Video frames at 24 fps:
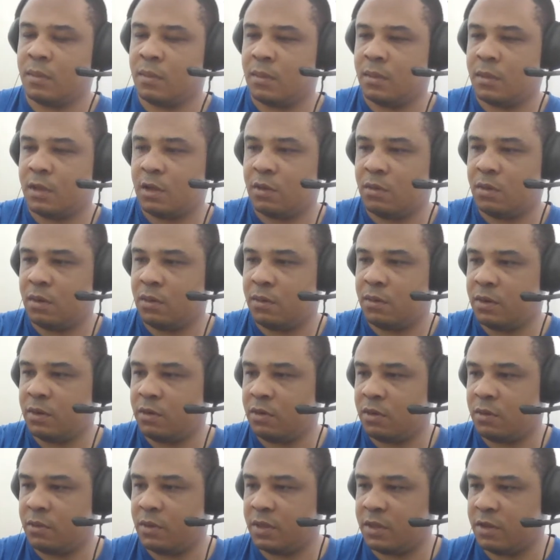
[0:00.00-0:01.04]
Now what are we
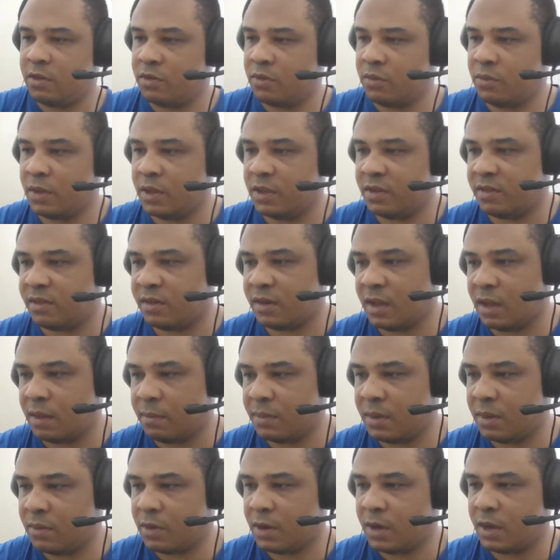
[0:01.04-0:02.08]
doing with this with
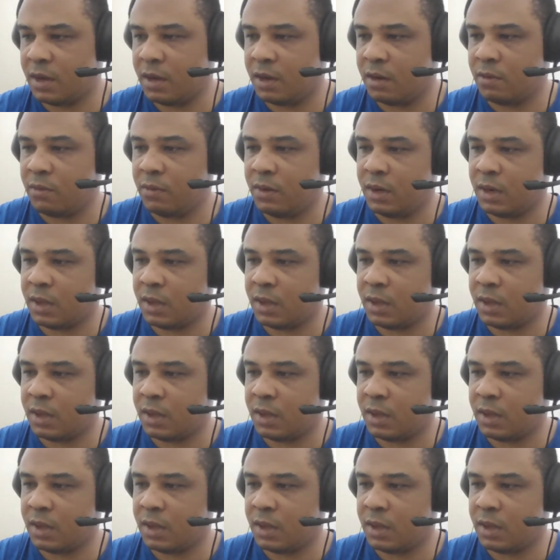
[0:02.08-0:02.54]
statement right here?